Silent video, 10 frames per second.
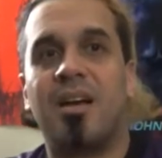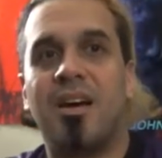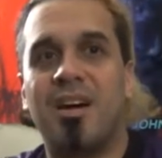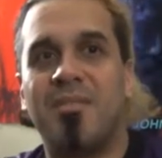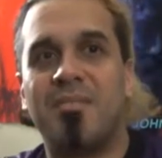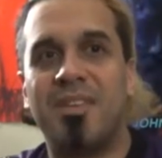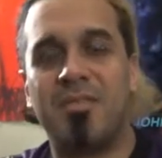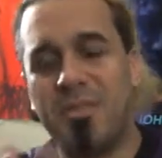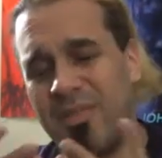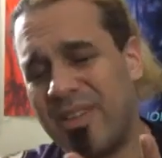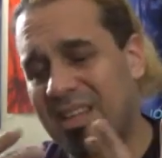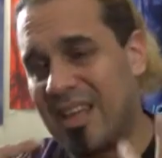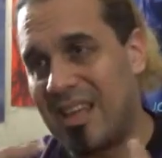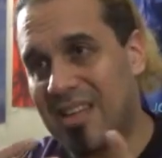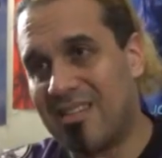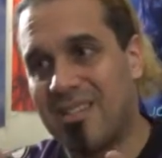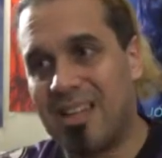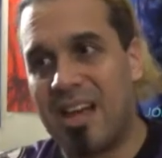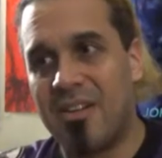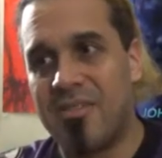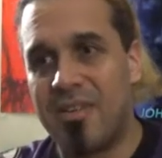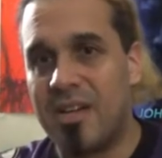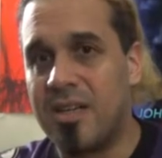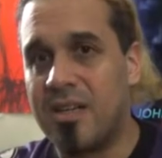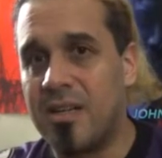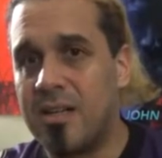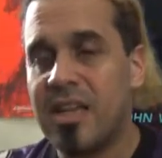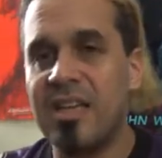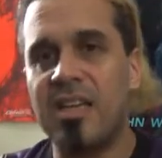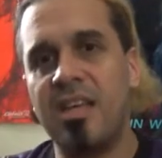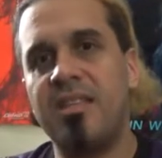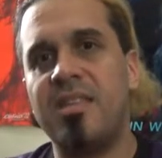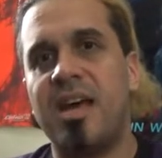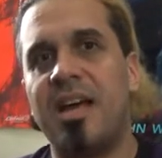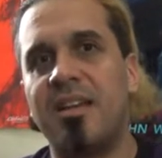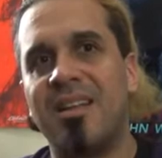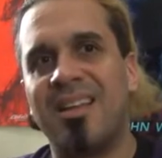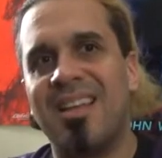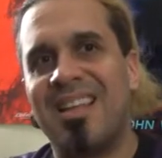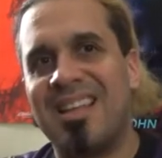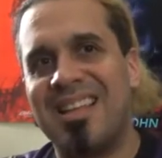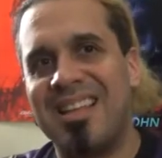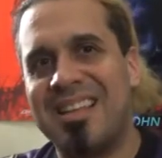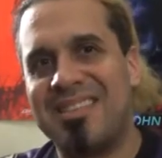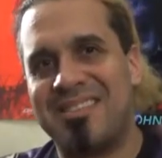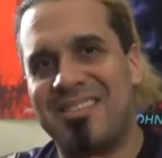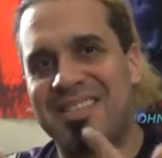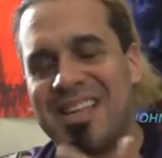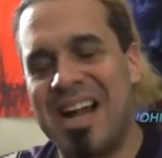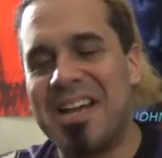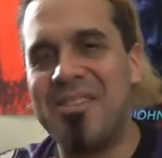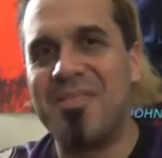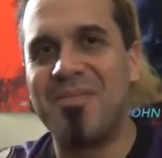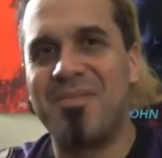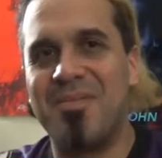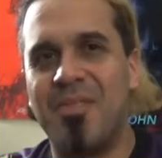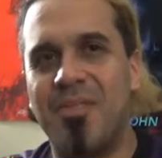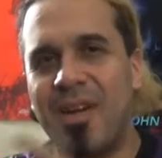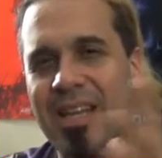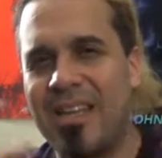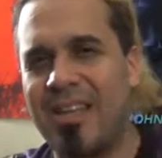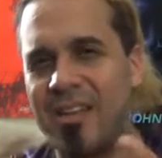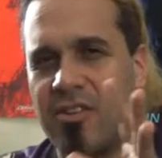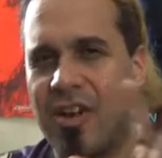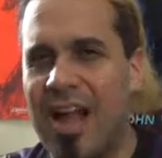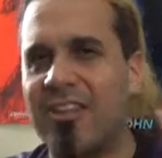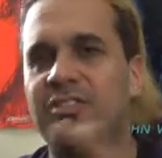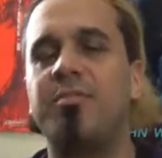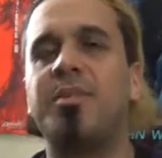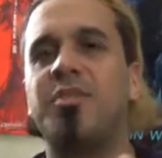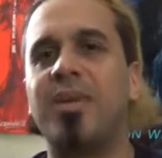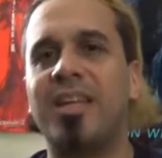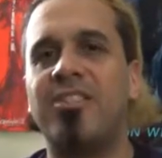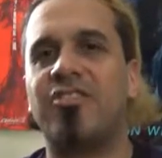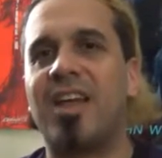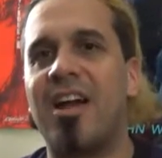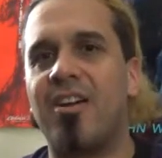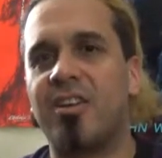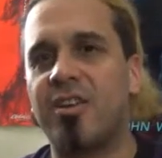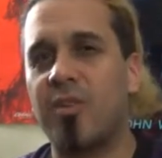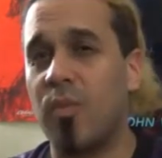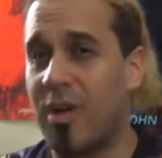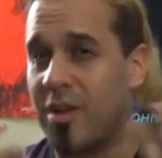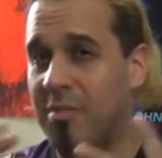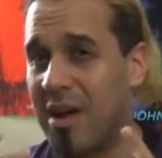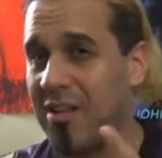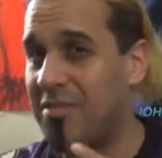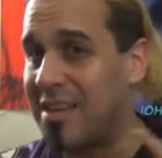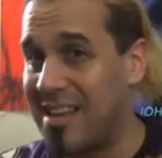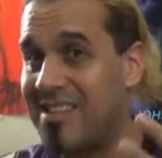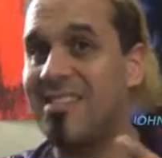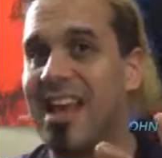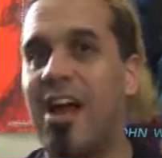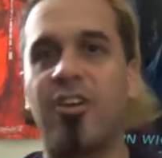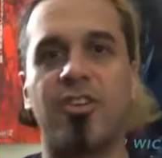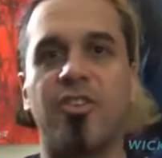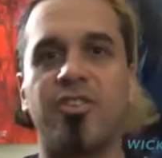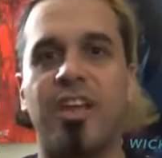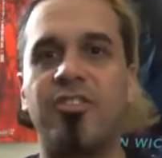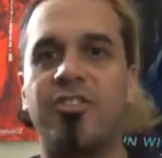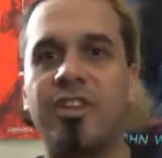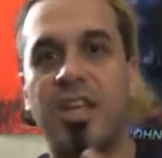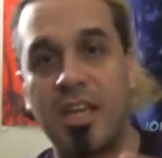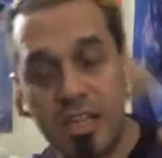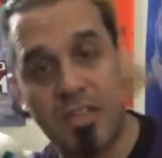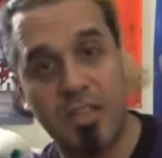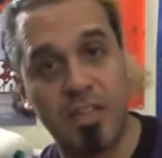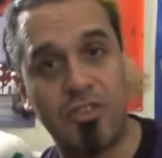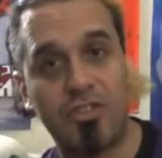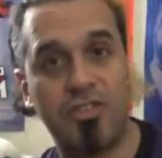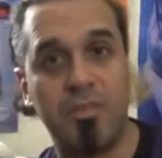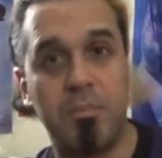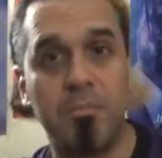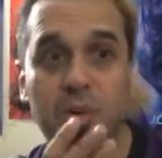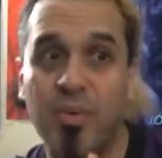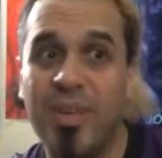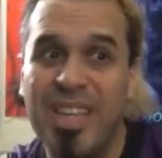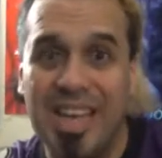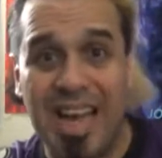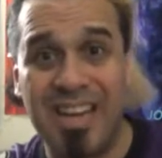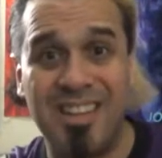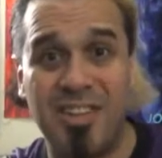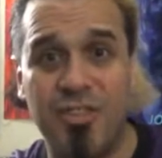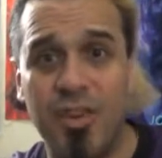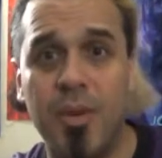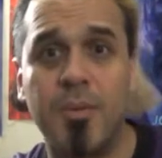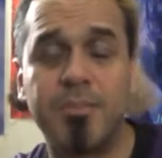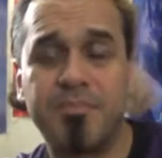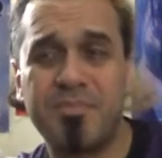Um, this movie is a lot of fun in that it's kind of funny the interactions between each character. One of the problems is characterization in this movie and in the show.